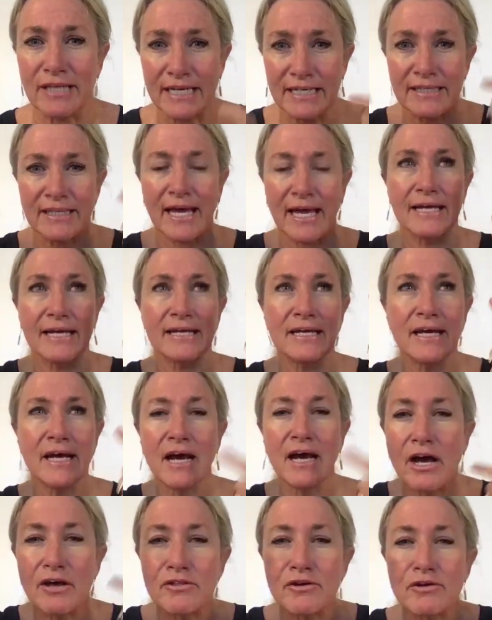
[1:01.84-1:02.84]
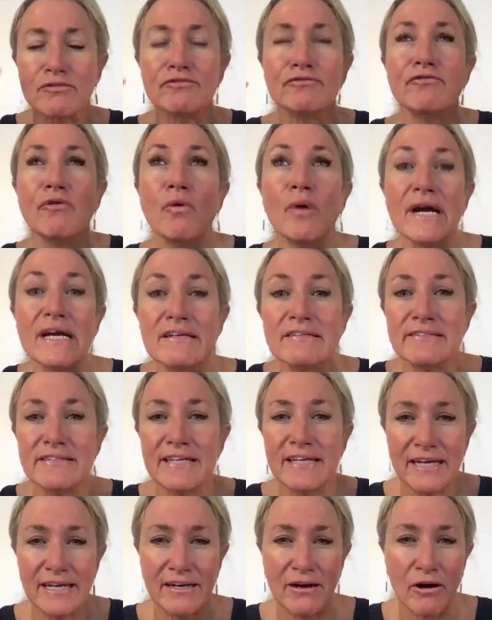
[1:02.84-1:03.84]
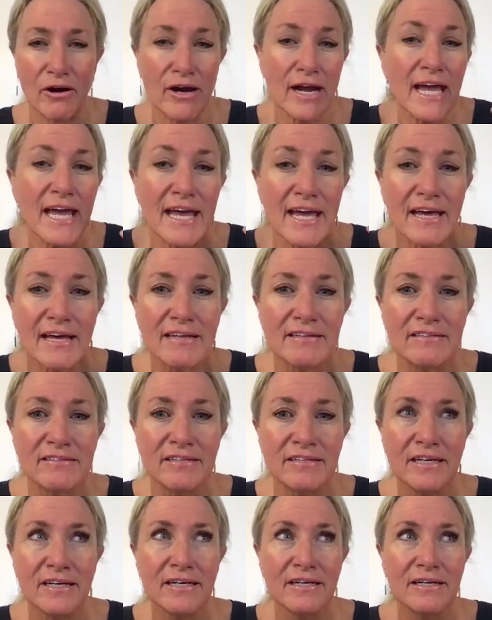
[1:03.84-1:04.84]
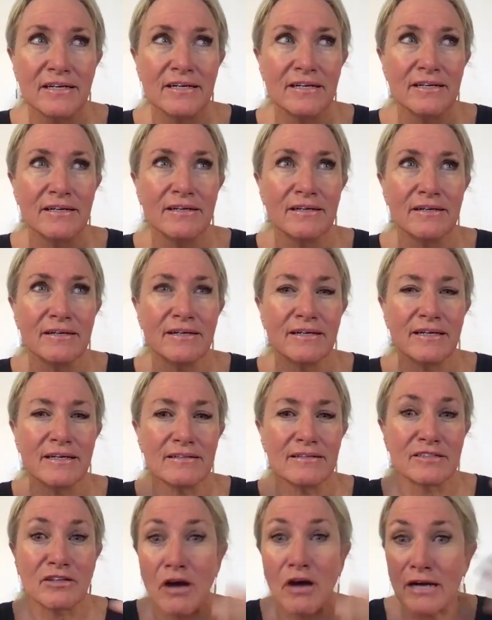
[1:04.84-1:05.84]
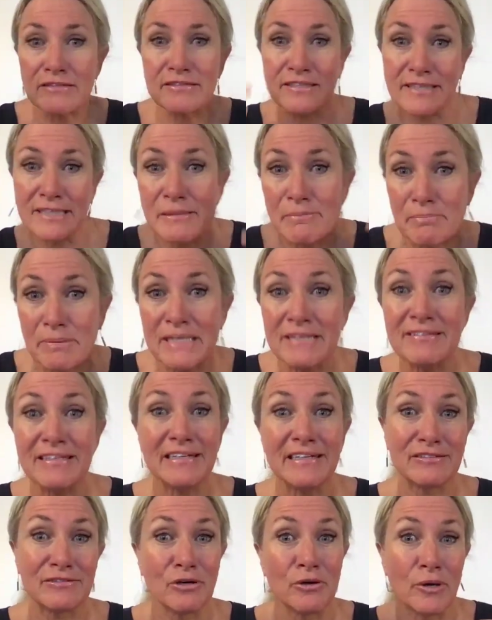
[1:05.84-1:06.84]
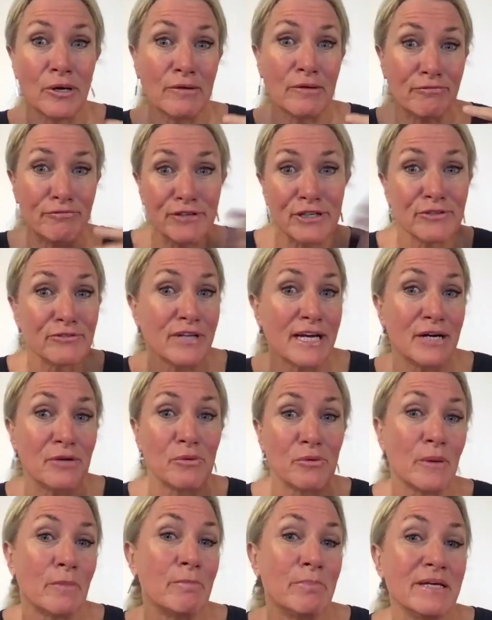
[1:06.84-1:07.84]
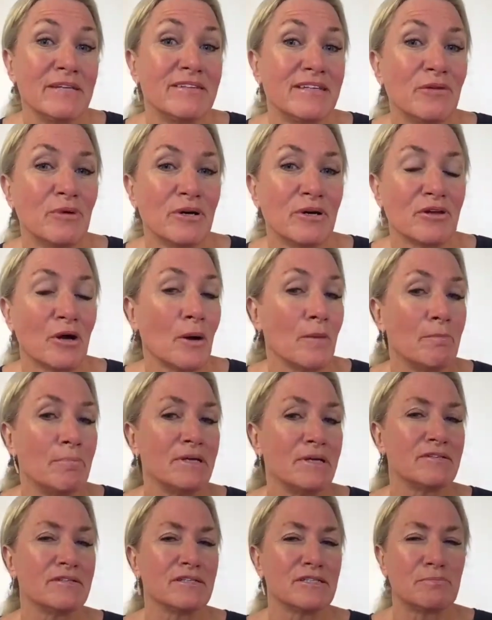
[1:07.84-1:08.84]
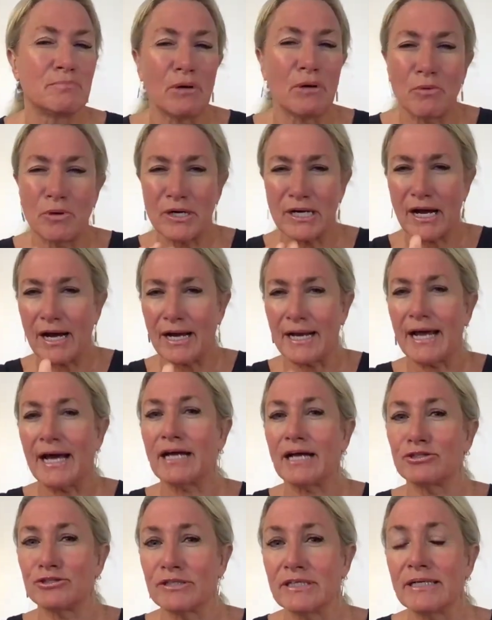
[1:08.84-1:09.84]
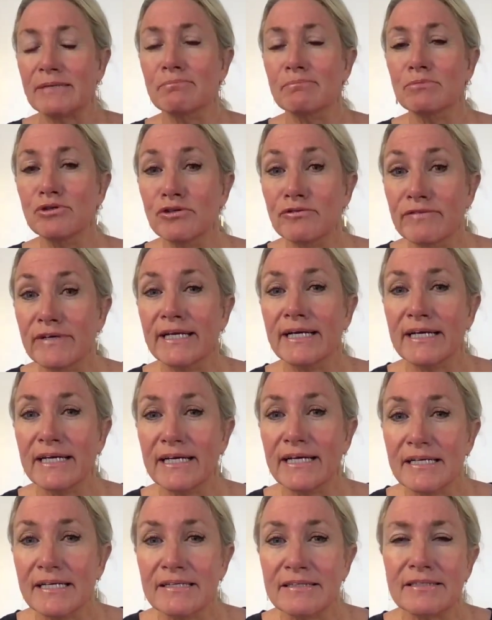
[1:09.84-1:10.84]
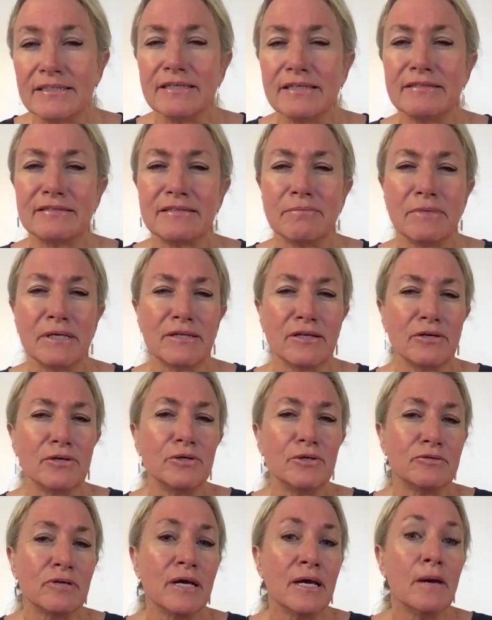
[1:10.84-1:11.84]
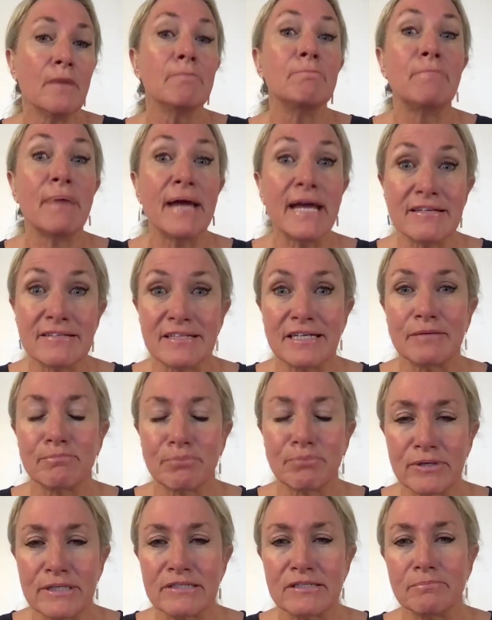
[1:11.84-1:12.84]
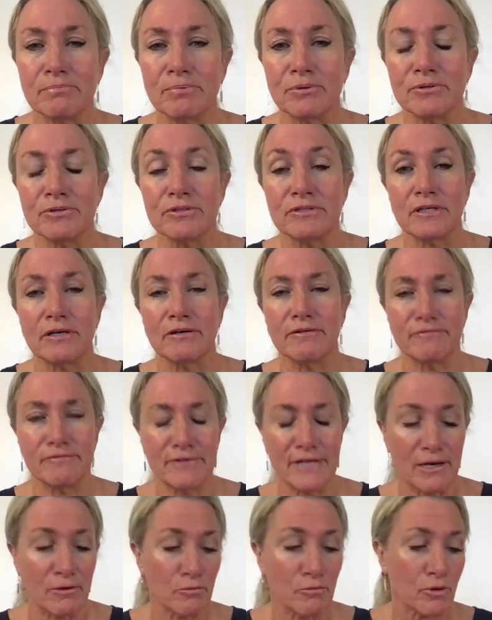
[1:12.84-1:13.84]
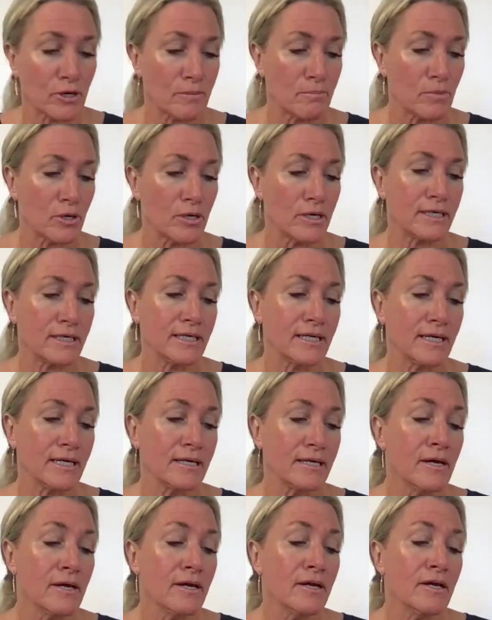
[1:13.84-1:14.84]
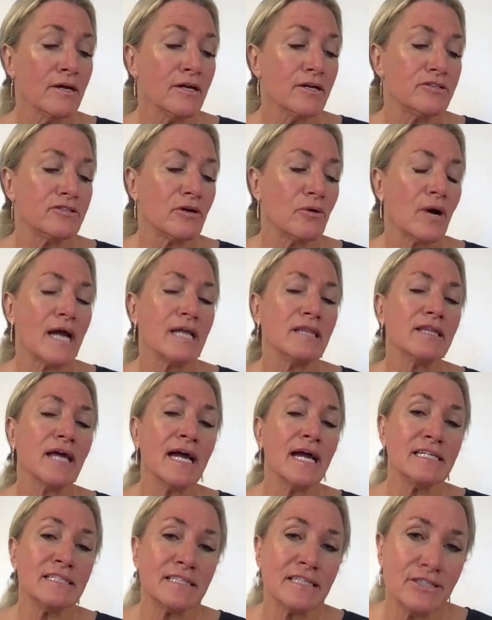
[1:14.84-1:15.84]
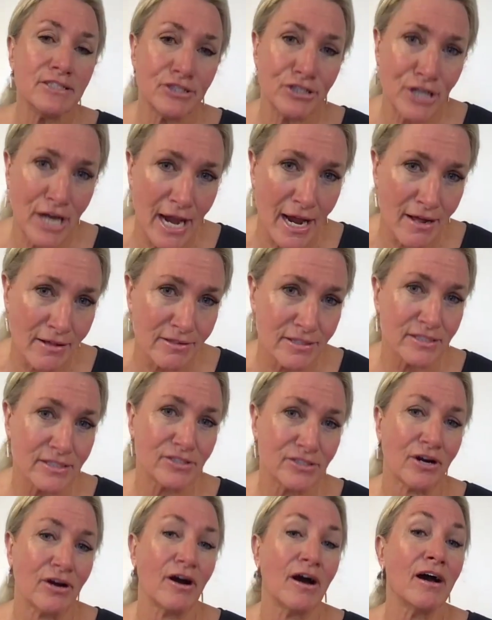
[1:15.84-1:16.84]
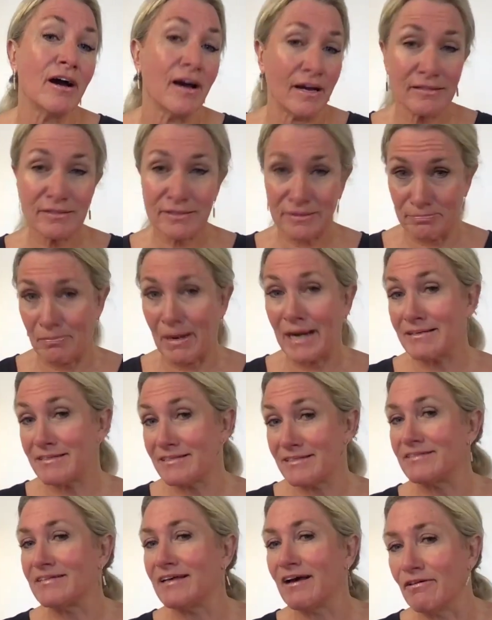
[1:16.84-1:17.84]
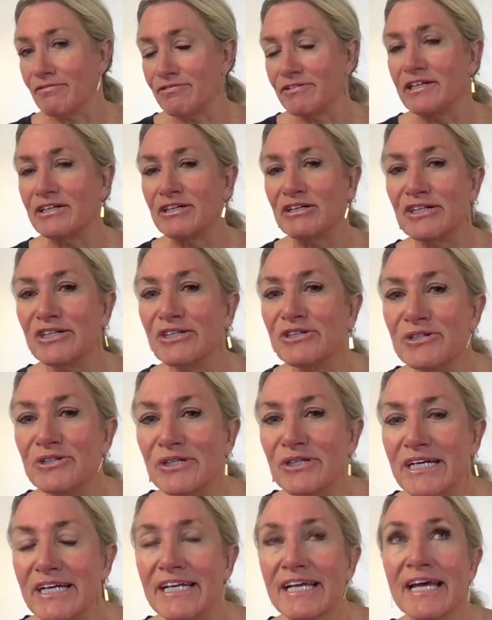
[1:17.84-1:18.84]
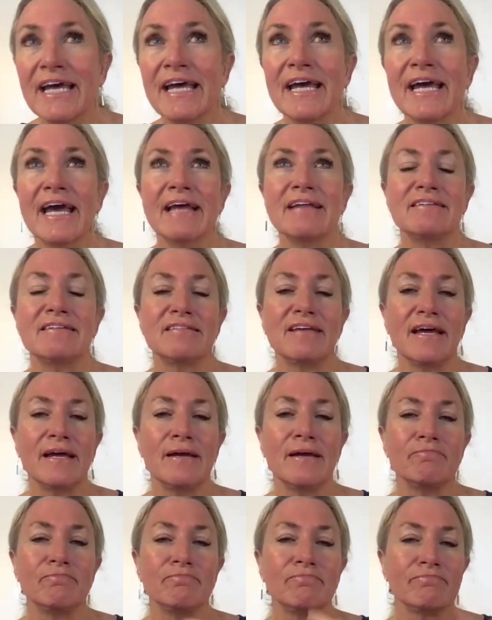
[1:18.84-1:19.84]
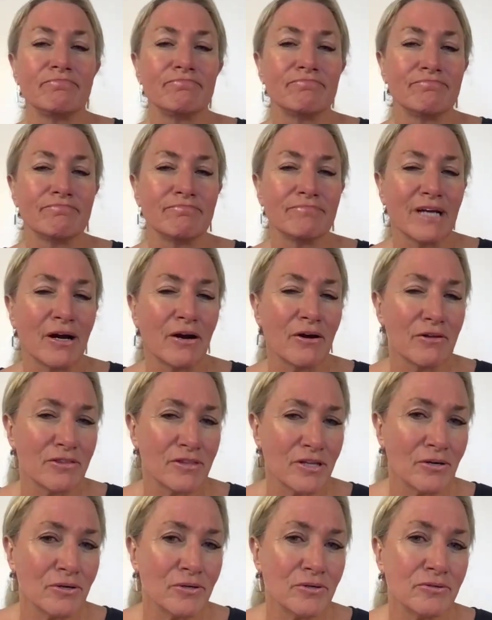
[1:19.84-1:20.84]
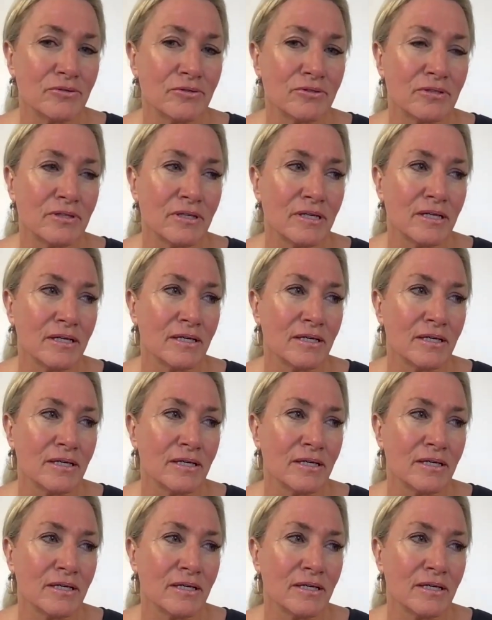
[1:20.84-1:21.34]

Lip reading: like that other voice in our heads is constantly busy. So it feels like we're busy with our business, but we're not actually moving into some of those basic principles of network marketing. So I'd like to challenge us, myself included, and say, are those,